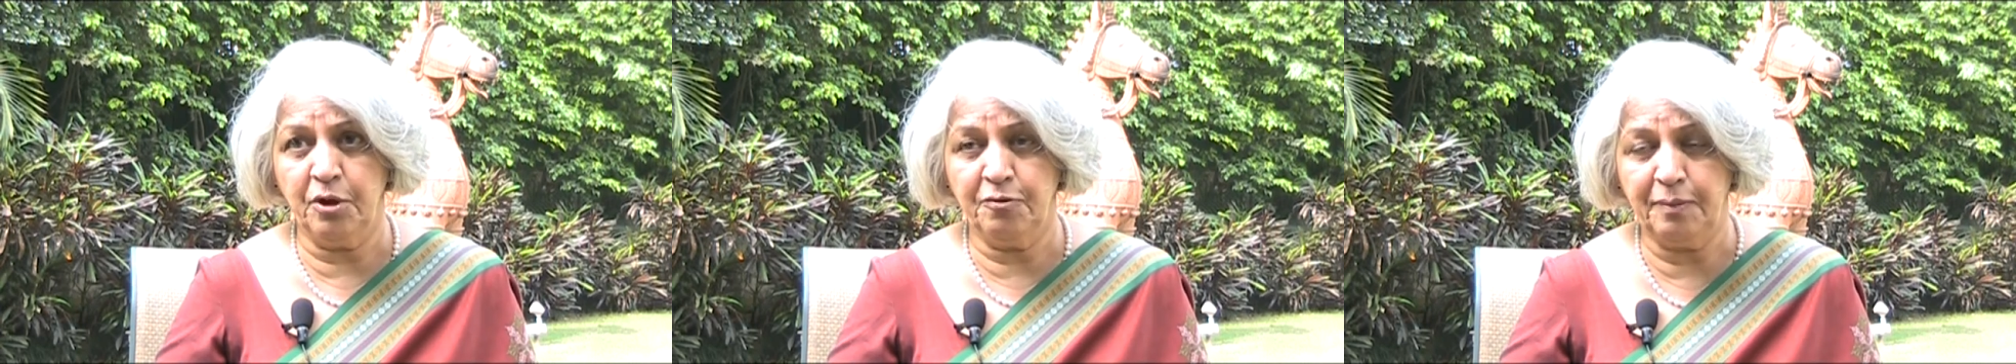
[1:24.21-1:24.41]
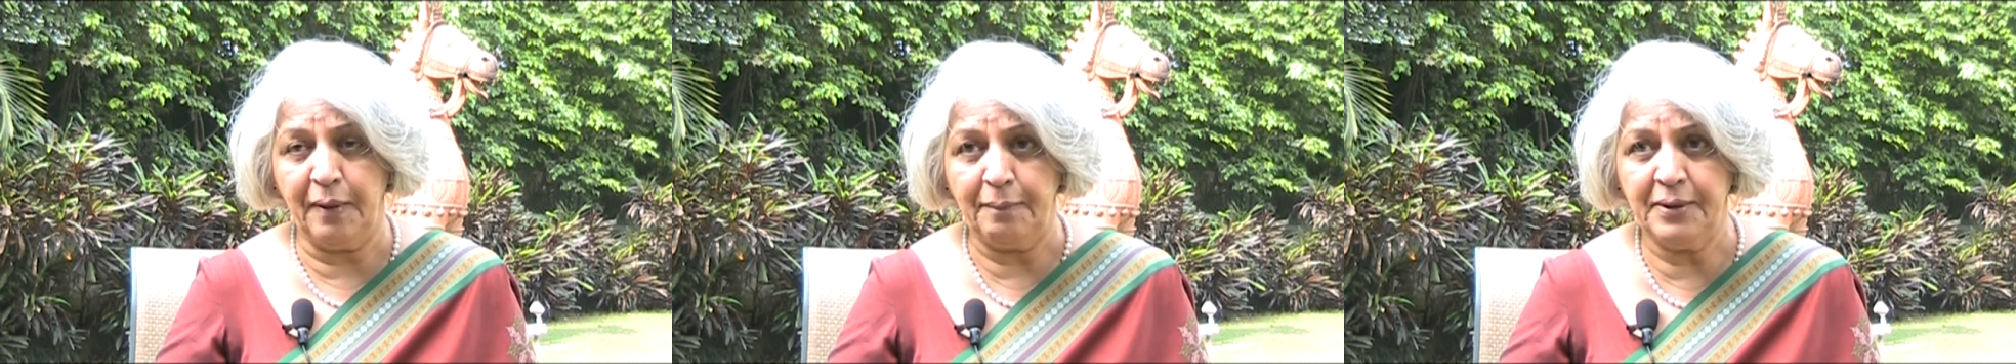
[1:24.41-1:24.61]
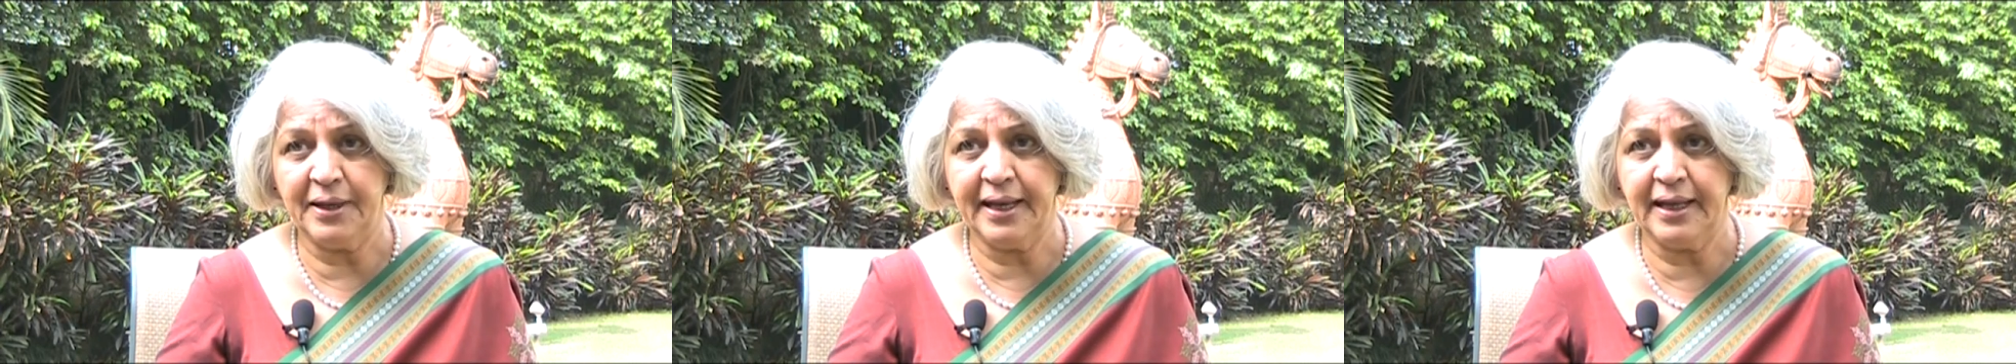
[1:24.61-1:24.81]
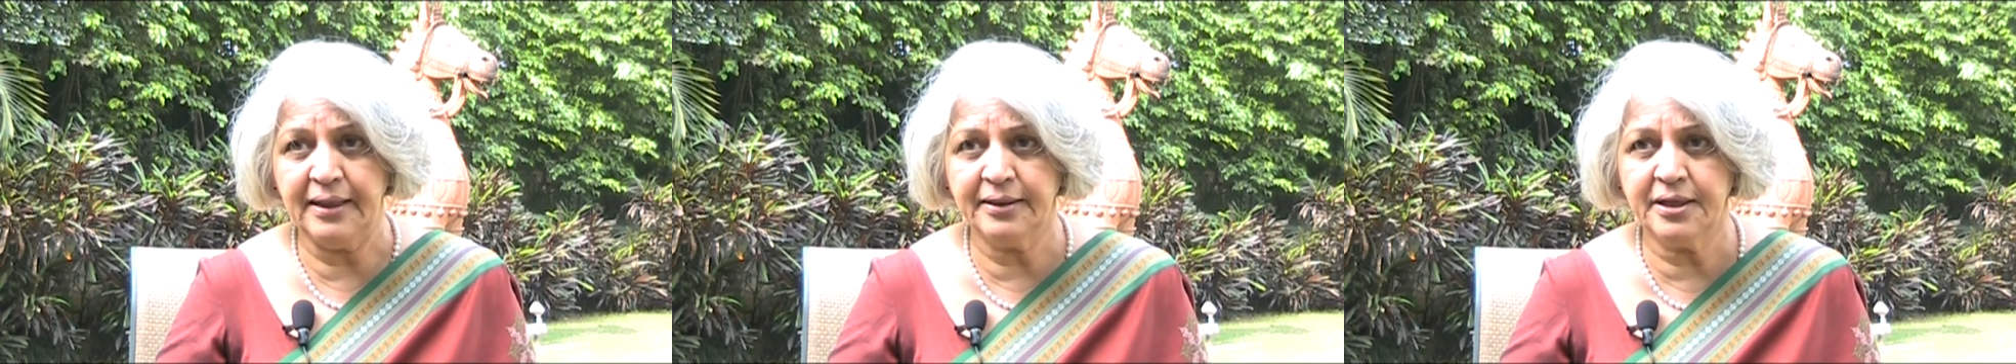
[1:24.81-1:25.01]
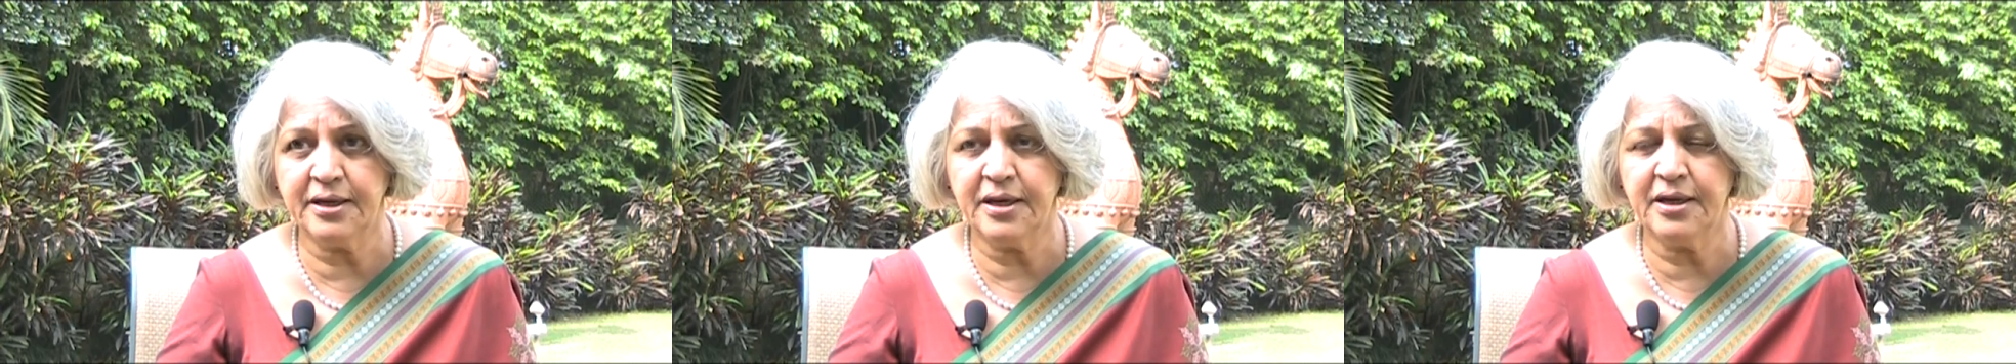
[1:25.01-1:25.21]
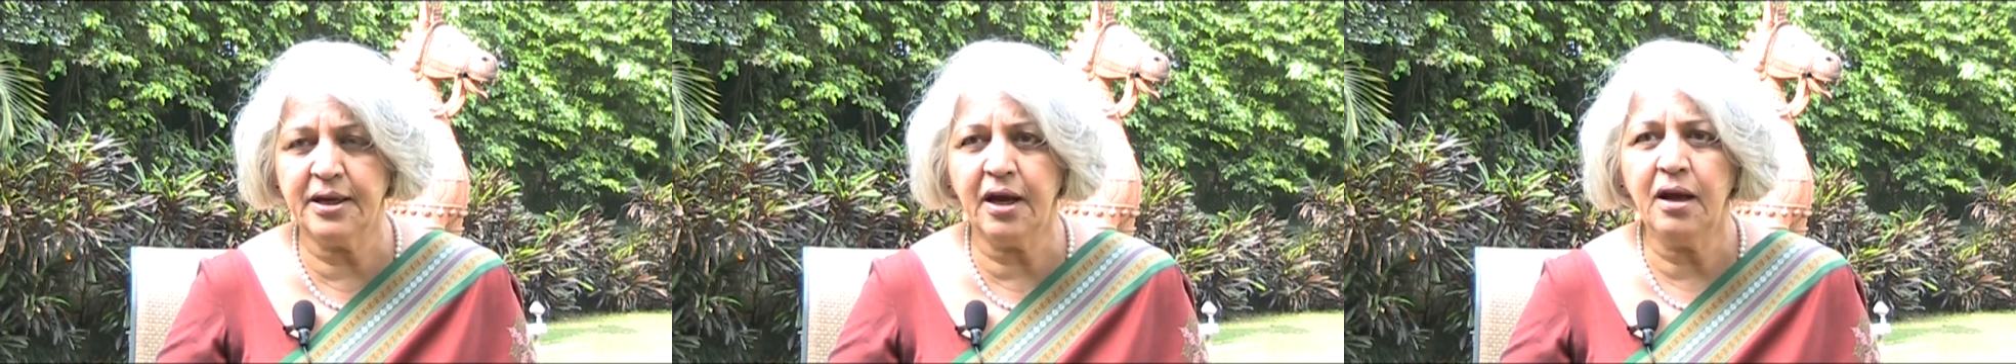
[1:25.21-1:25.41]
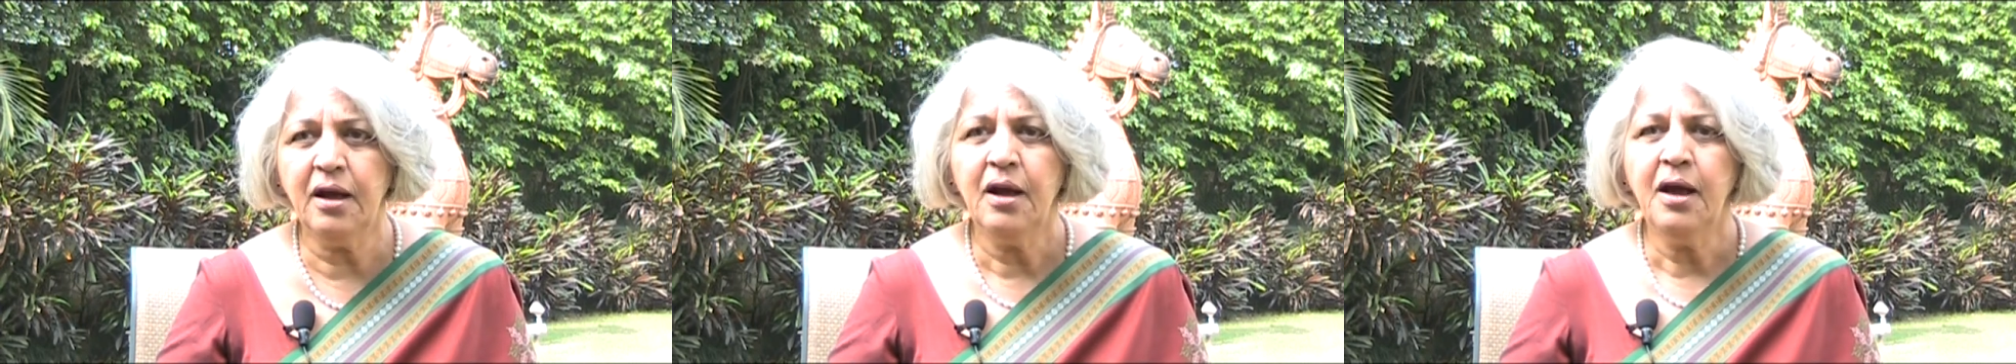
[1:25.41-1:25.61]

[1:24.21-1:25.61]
of public health in India,